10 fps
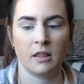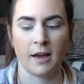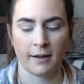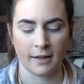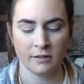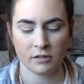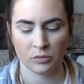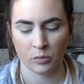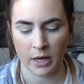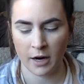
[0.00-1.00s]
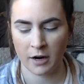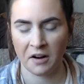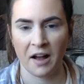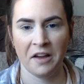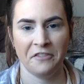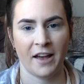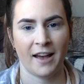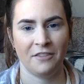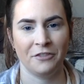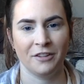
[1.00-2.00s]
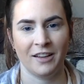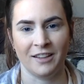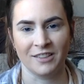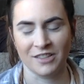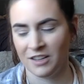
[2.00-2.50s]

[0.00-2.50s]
that I swear I've had for like